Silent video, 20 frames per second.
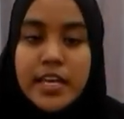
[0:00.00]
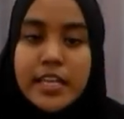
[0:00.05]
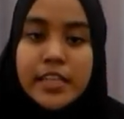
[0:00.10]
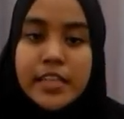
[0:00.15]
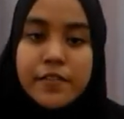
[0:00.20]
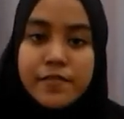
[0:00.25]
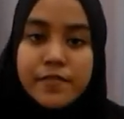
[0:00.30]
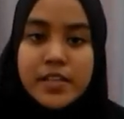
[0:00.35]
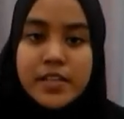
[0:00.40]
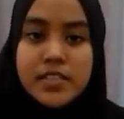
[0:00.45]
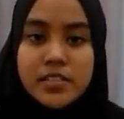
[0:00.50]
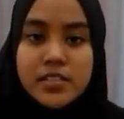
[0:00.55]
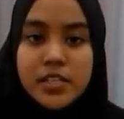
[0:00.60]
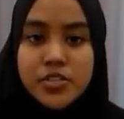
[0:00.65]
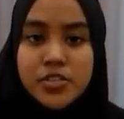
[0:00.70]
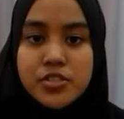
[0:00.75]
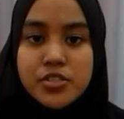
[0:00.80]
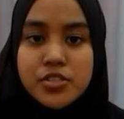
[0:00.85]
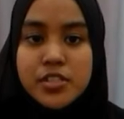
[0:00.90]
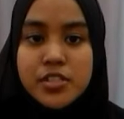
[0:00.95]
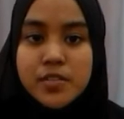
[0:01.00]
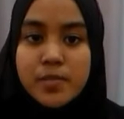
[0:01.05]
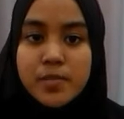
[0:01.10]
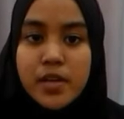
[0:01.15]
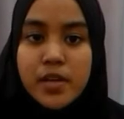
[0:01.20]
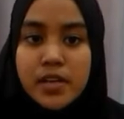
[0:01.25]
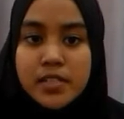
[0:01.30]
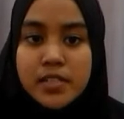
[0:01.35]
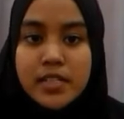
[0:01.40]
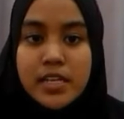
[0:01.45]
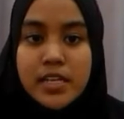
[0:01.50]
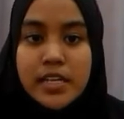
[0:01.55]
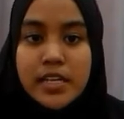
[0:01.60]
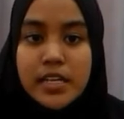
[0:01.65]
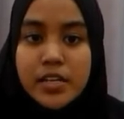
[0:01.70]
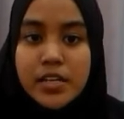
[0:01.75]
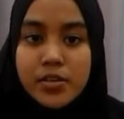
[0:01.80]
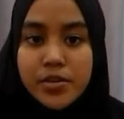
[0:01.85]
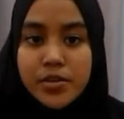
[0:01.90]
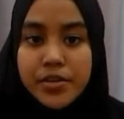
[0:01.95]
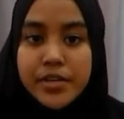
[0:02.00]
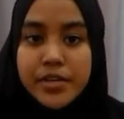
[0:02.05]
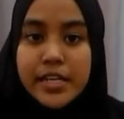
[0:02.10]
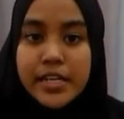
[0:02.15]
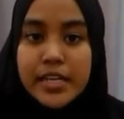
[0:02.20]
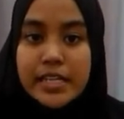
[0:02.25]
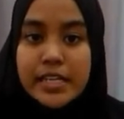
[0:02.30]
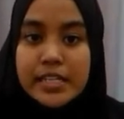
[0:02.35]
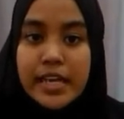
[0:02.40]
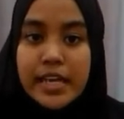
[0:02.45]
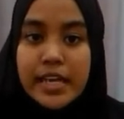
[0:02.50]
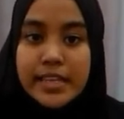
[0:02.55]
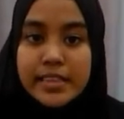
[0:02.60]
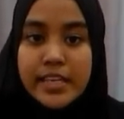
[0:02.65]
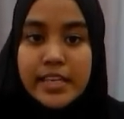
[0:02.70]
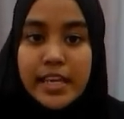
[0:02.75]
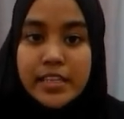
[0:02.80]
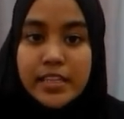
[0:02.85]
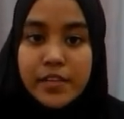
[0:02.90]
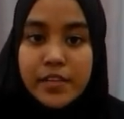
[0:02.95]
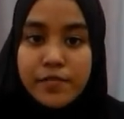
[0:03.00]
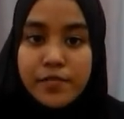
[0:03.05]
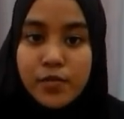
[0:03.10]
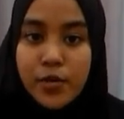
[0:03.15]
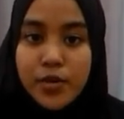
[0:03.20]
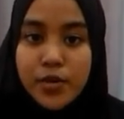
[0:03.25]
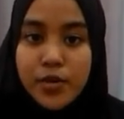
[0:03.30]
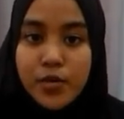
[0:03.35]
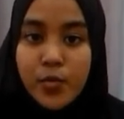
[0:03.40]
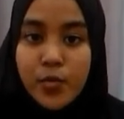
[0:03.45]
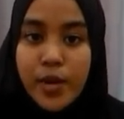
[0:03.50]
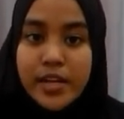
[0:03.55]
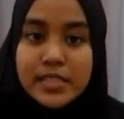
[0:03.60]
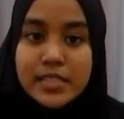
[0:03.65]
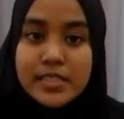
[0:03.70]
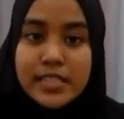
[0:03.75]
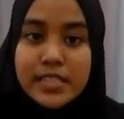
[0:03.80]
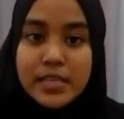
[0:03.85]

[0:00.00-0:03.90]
The first such transplant occurred in 1984 when a